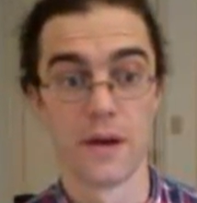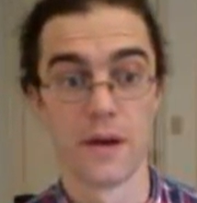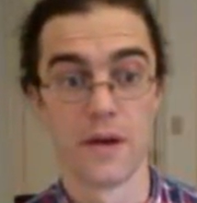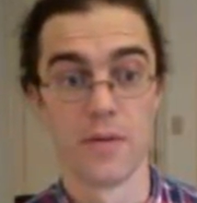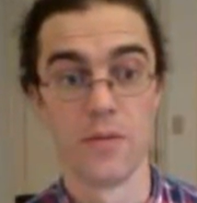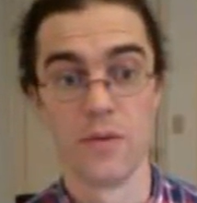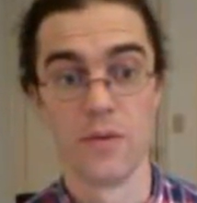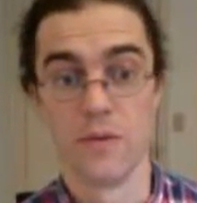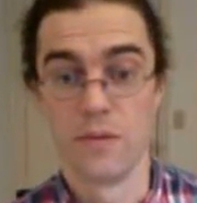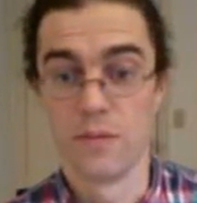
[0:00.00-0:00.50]

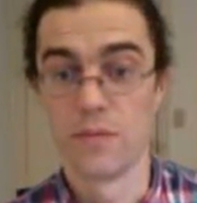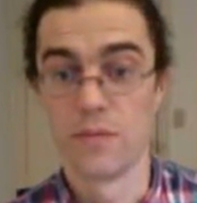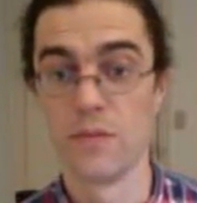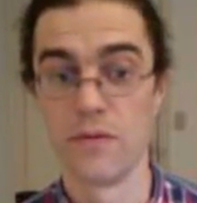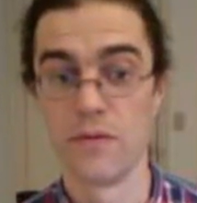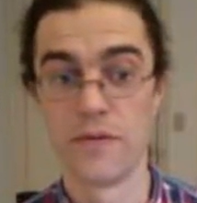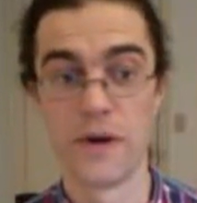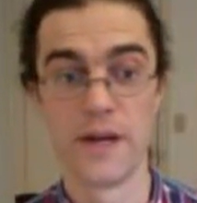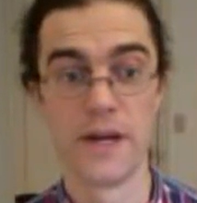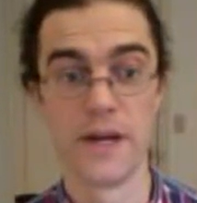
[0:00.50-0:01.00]
We'll
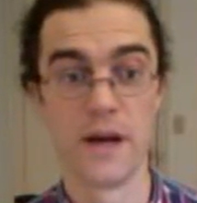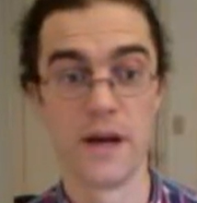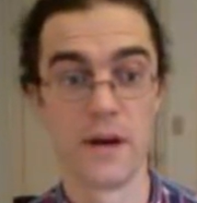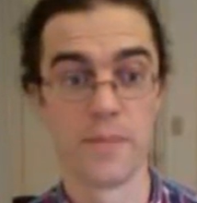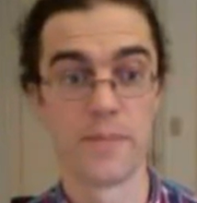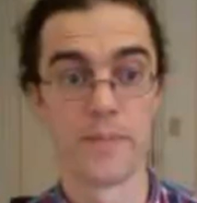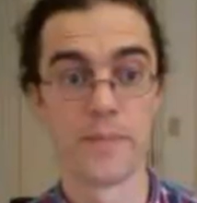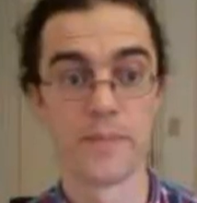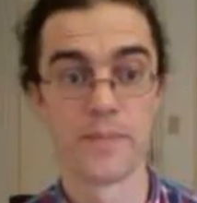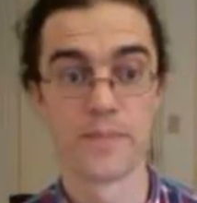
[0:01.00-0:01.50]
find out.
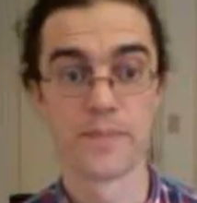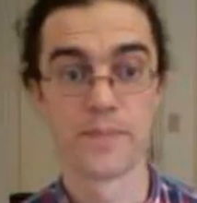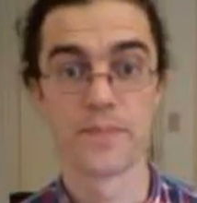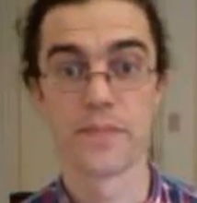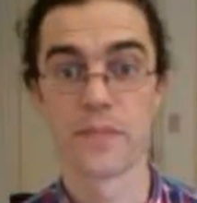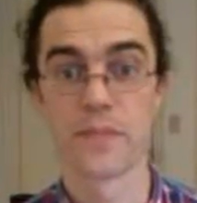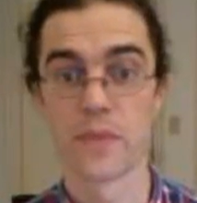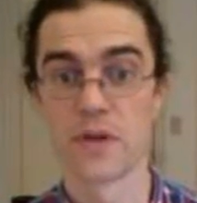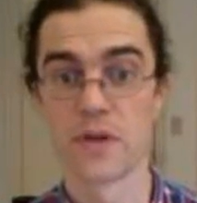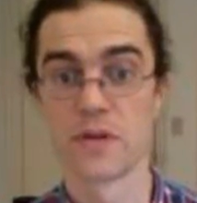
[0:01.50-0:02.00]

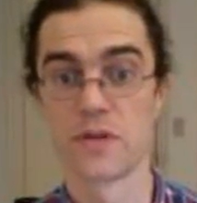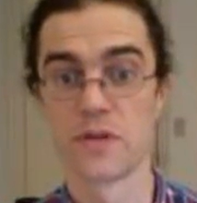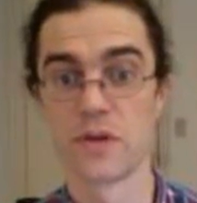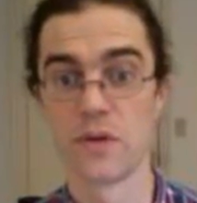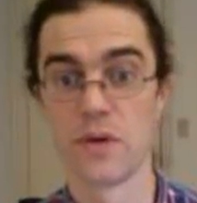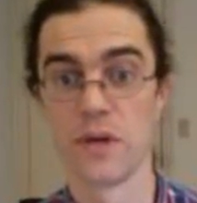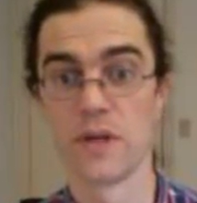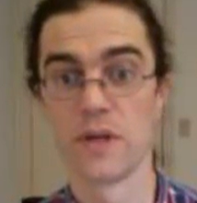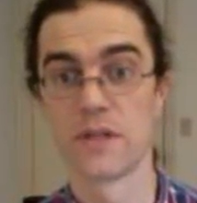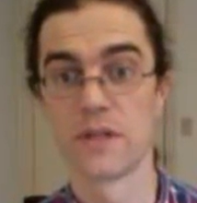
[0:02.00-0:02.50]
So
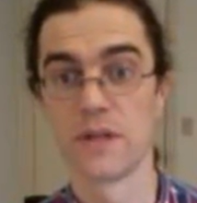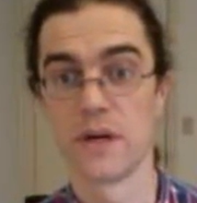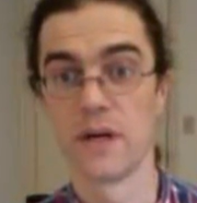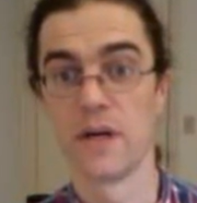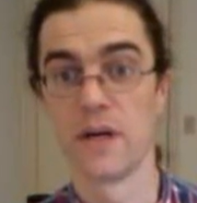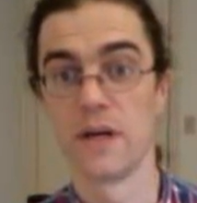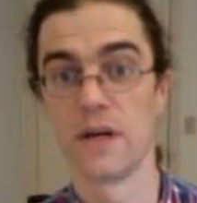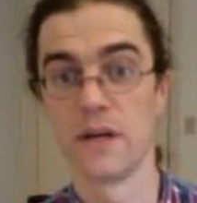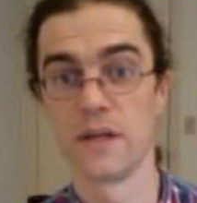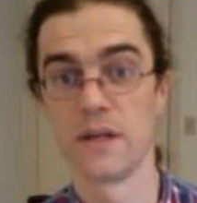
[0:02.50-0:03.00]
here's
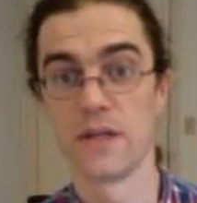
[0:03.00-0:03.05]
a